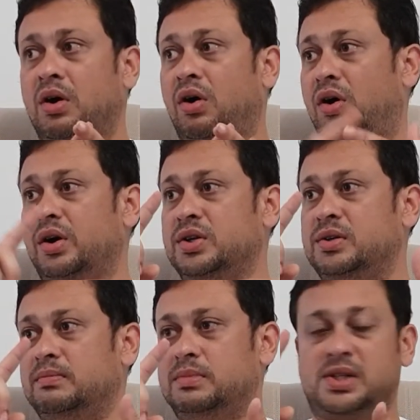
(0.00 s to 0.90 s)
on
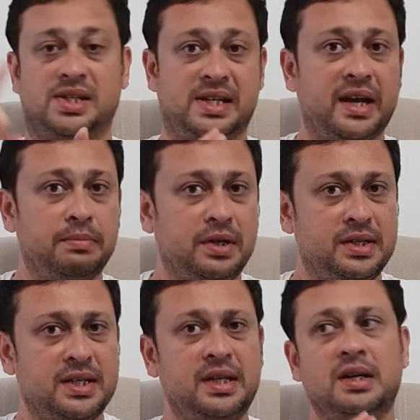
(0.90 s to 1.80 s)

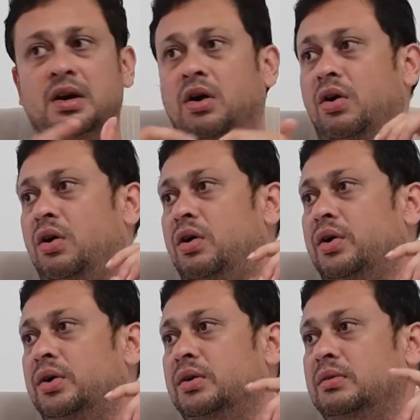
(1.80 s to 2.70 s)
sustainability,
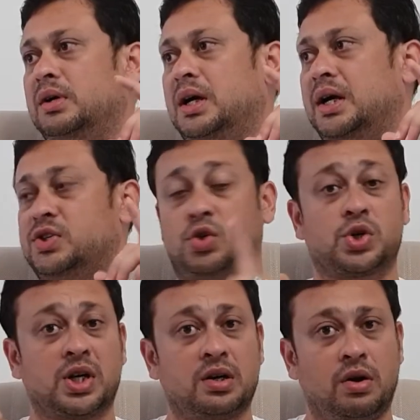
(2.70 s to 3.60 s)
on
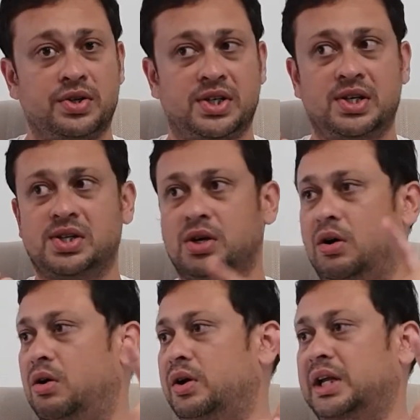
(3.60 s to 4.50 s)
social causes,
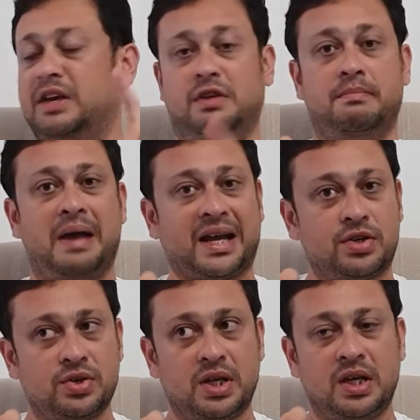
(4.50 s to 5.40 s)
on giving back
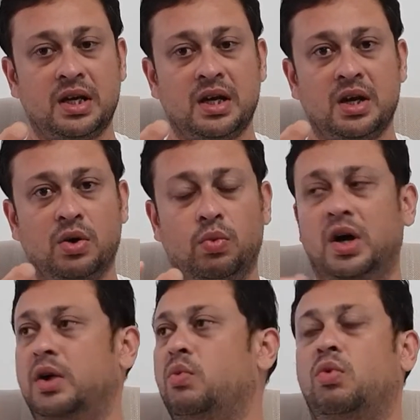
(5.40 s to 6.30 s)
to the
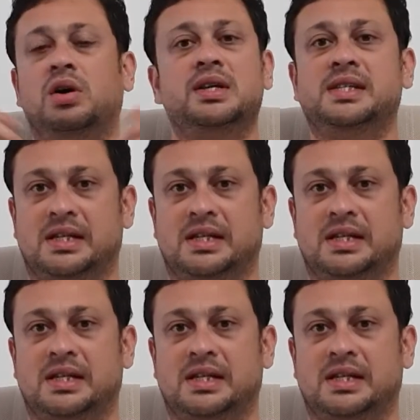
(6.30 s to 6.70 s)
world. What is